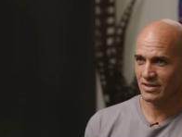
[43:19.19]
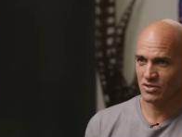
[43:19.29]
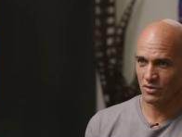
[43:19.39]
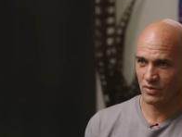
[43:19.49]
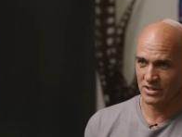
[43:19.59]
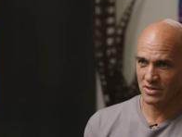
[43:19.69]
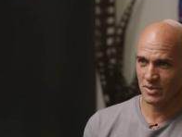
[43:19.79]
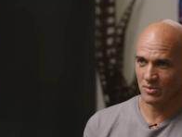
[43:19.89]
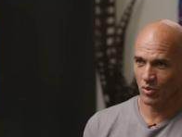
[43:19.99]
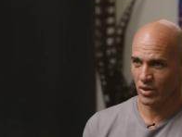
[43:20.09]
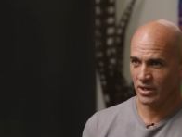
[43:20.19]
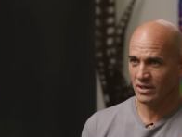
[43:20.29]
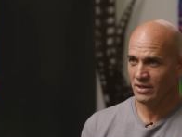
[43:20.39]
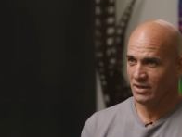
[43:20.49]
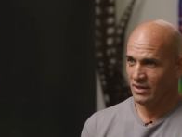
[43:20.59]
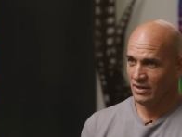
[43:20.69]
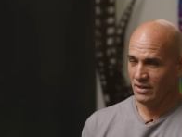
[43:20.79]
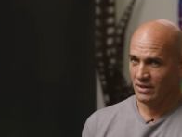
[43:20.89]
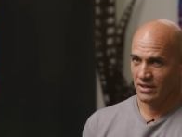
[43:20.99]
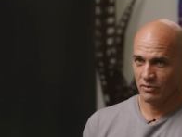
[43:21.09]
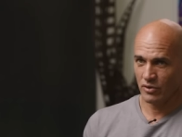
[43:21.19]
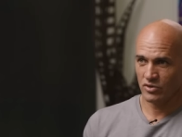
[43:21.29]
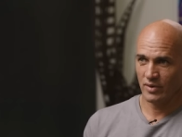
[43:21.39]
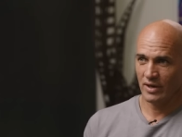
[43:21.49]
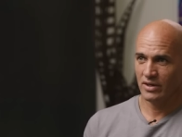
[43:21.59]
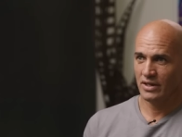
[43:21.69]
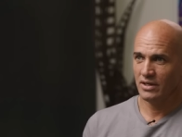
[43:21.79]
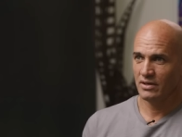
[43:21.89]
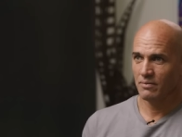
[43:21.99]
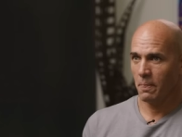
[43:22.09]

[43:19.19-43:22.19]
I surfed against him in the morning in the first round heat,